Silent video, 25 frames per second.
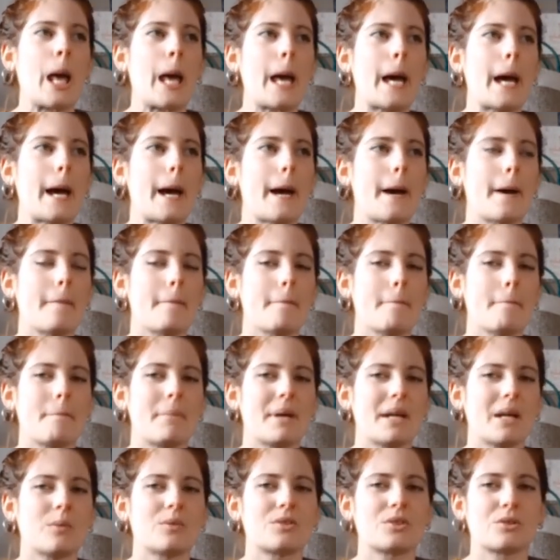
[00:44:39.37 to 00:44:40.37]
But
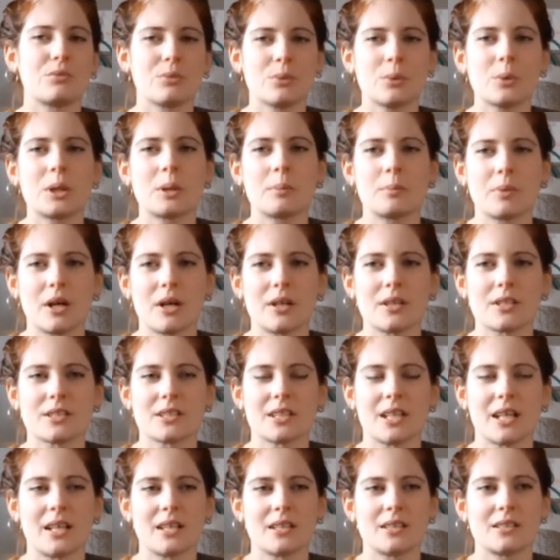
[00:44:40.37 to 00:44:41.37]
it was a gruelling
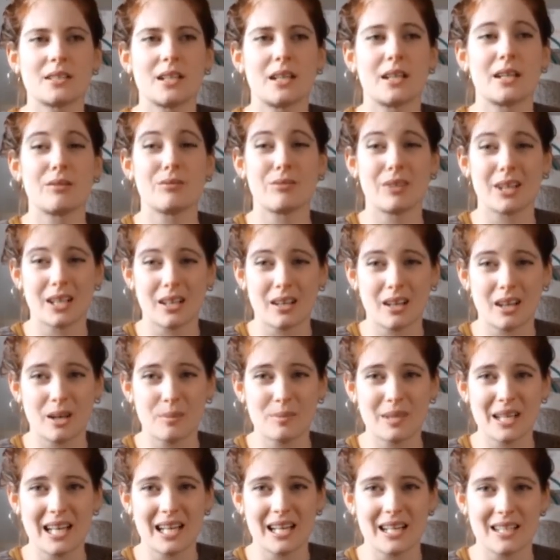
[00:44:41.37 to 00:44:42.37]
process and it really hurt my
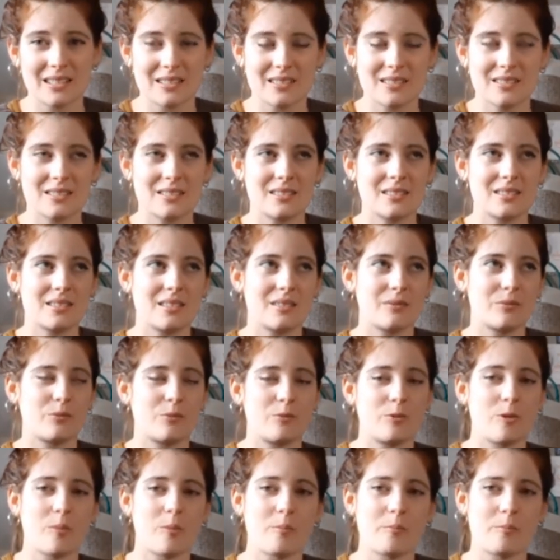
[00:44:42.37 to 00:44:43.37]
hands
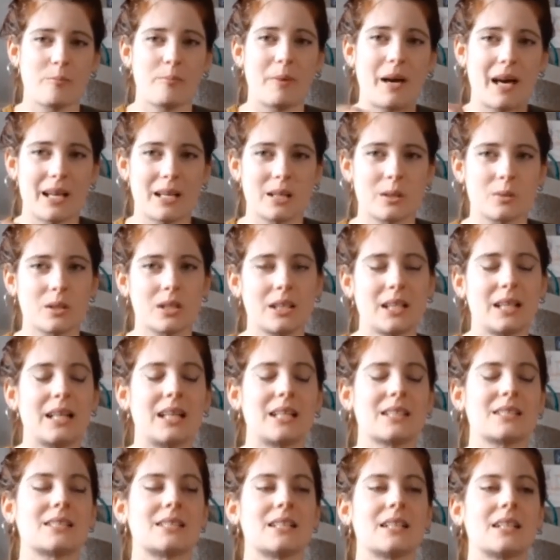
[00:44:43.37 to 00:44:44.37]
from battling with the
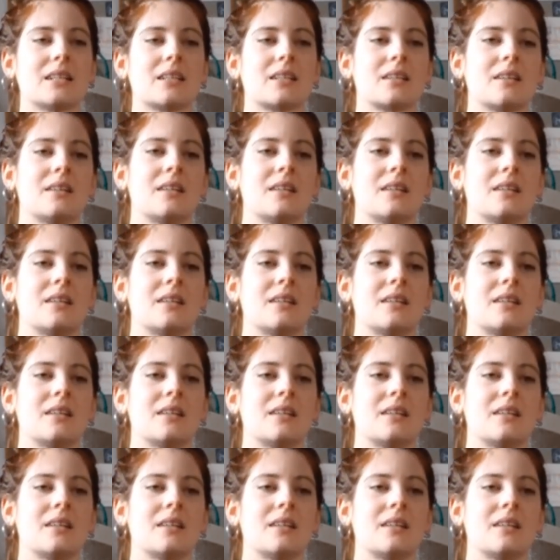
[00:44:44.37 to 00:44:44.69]
elastic.